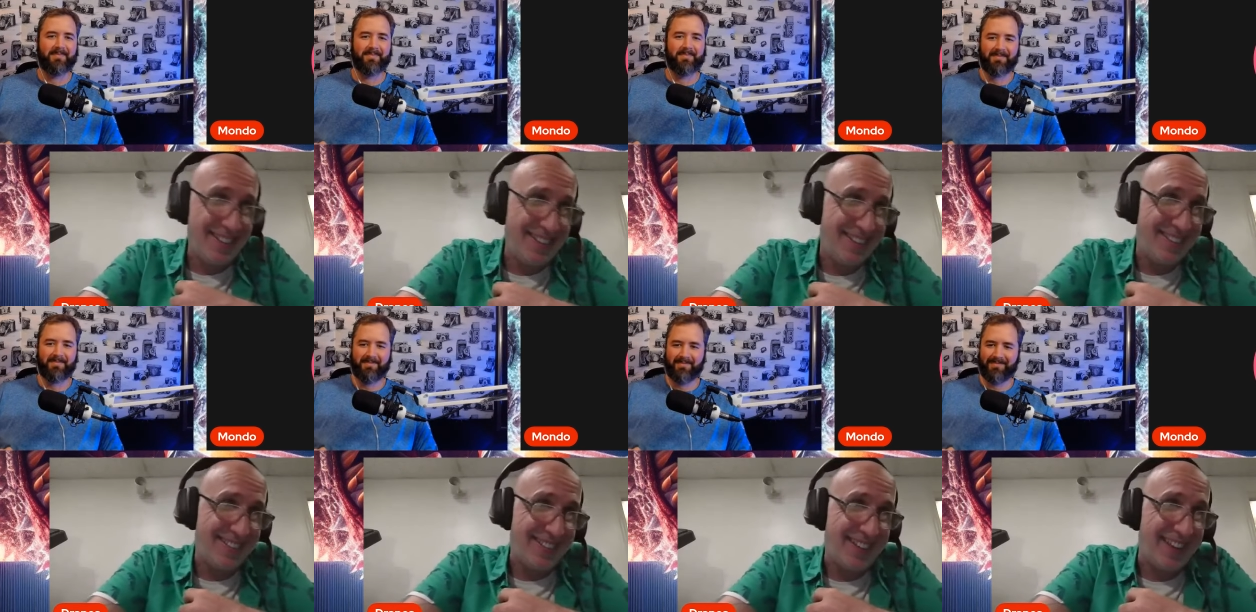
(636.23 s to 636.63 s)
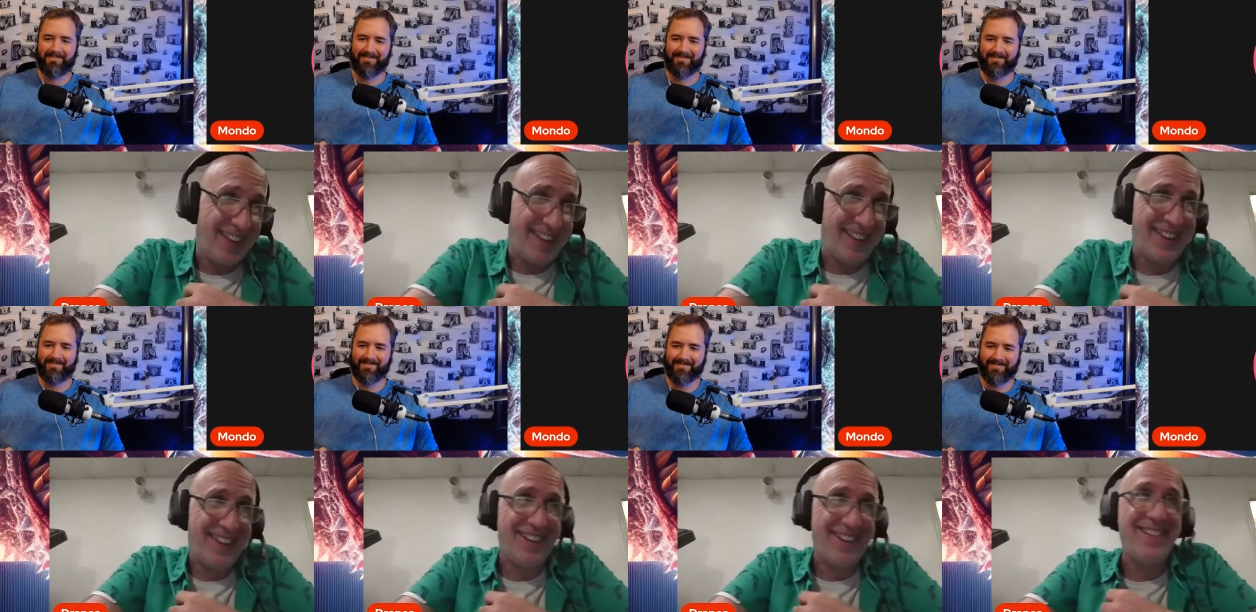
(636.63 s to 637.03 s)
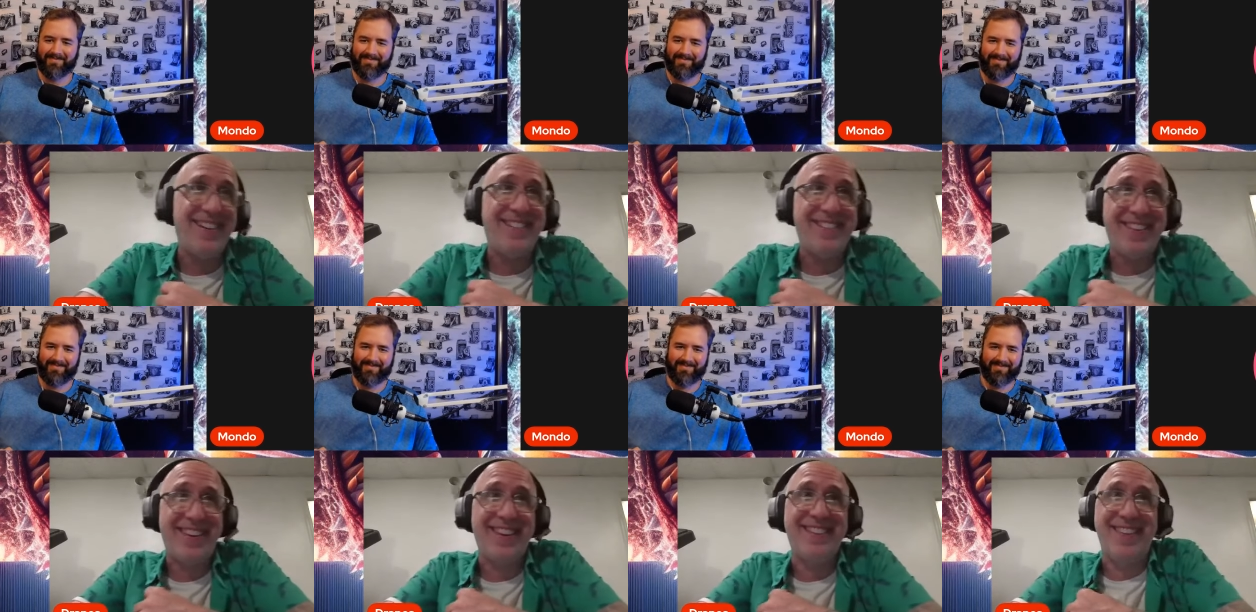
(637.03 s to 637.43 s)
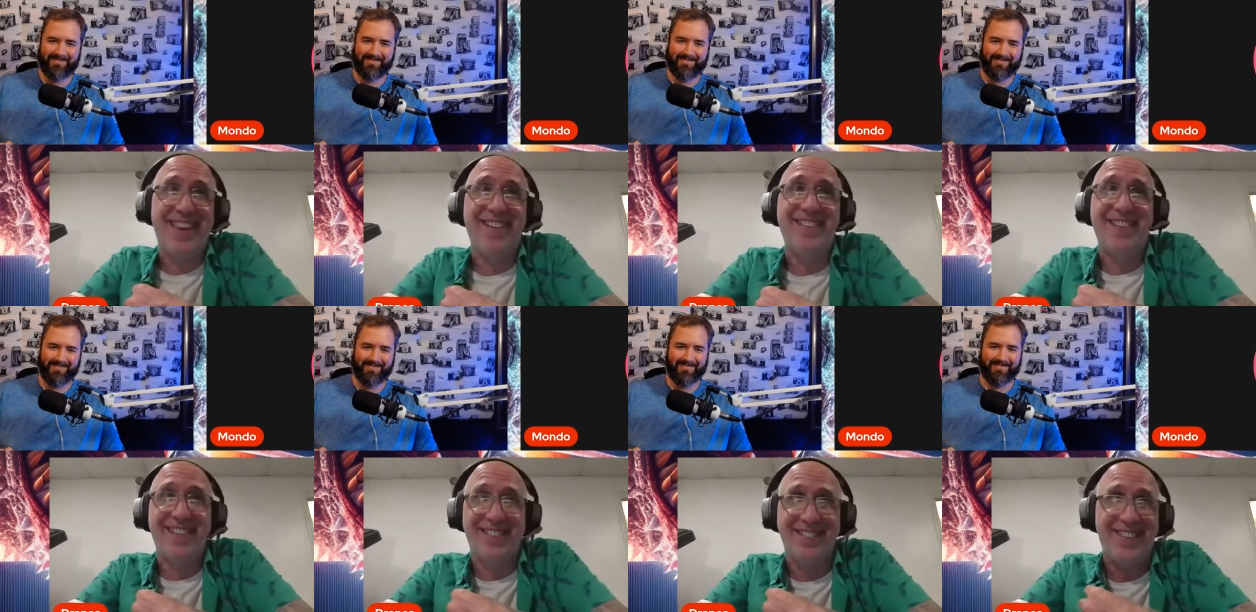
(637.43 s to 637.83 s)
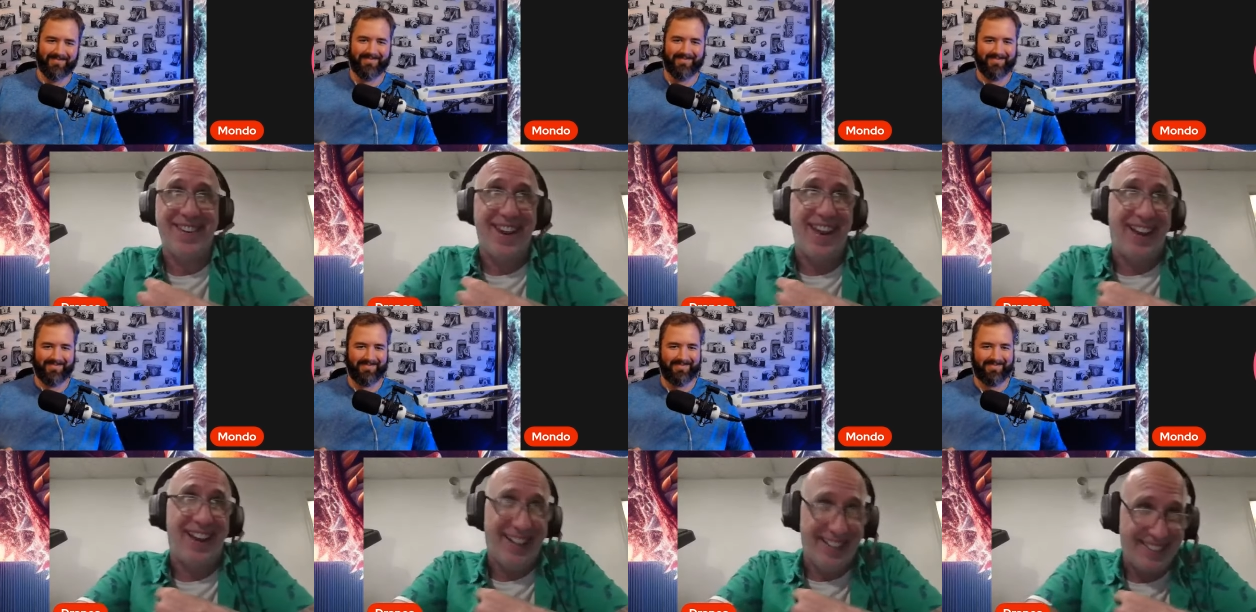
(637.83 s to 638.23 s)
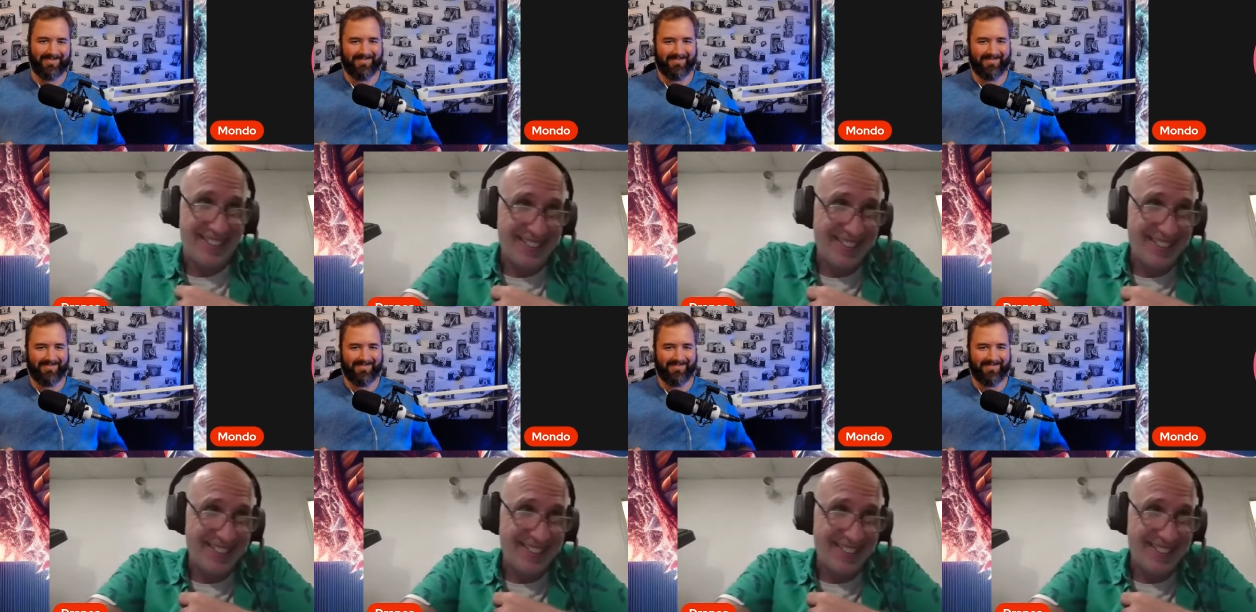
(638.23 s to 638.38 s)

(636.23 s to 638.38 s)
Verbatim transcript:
Speaker 1: like you need to get down here tonight.